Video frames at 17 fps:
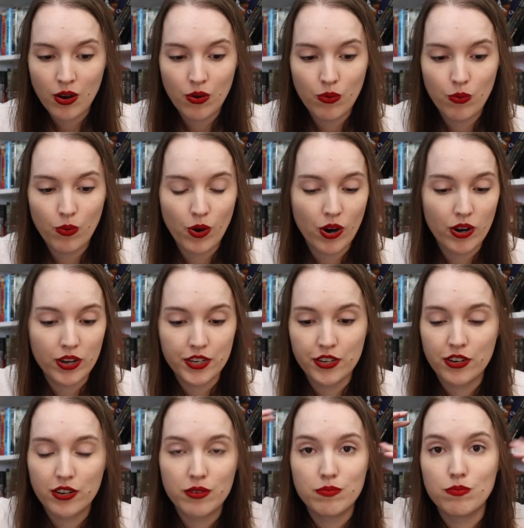What
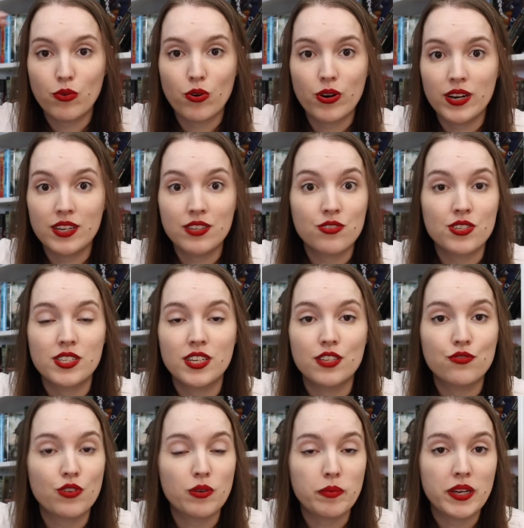you're more
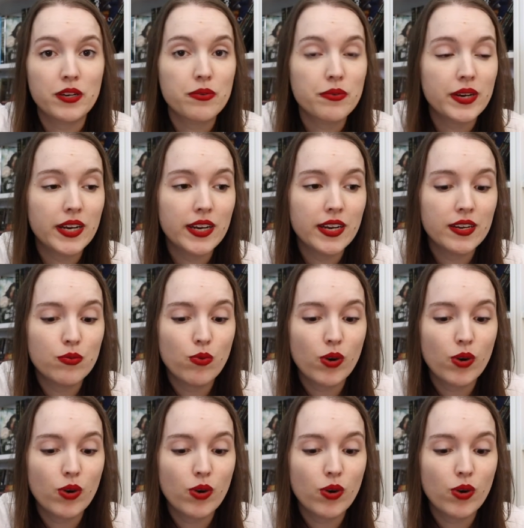interested for me to read,